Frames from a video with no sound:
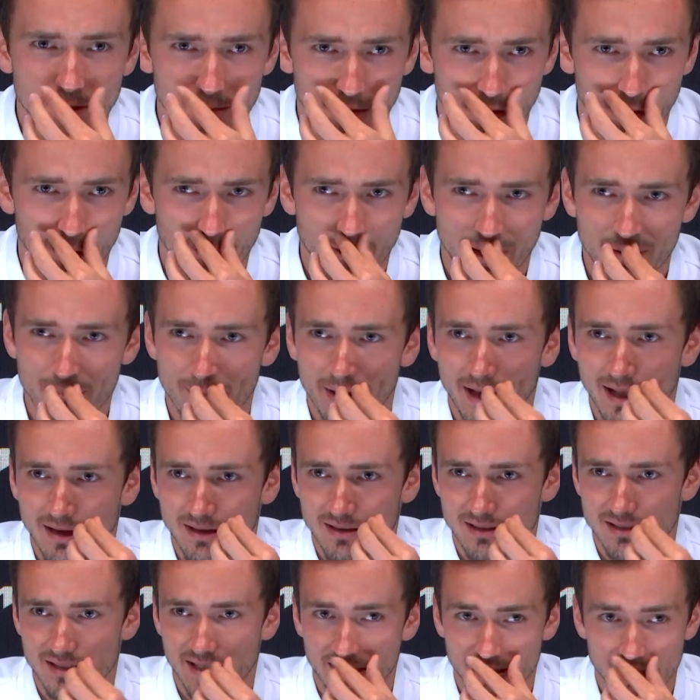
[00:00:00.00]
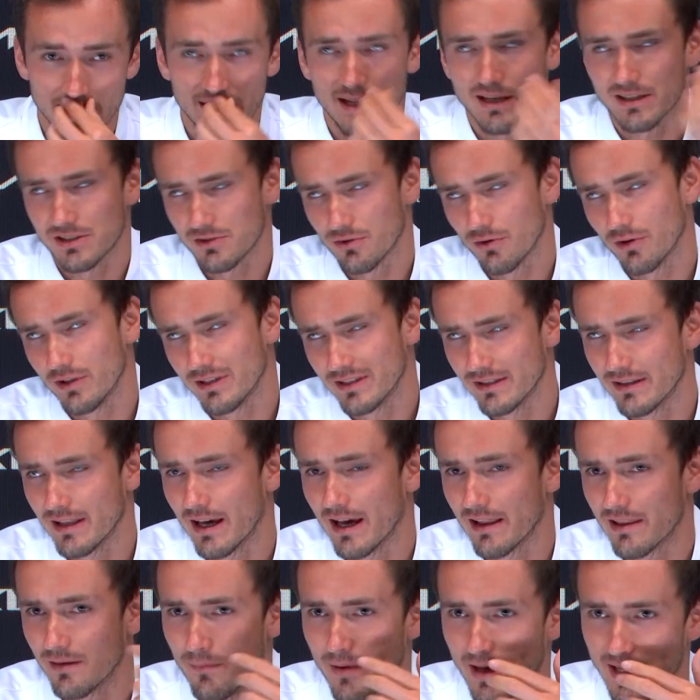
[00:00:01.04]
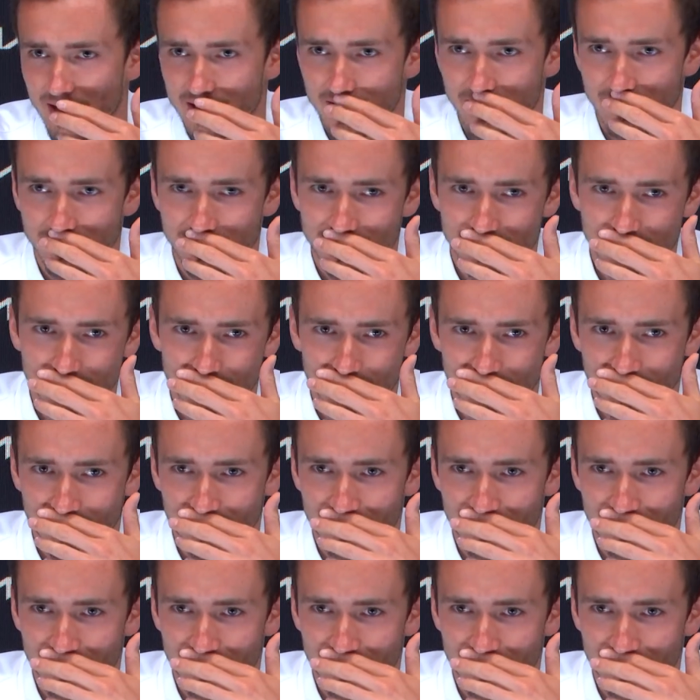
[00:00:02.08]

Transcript: But what I meant is that, and I saw it in other matches,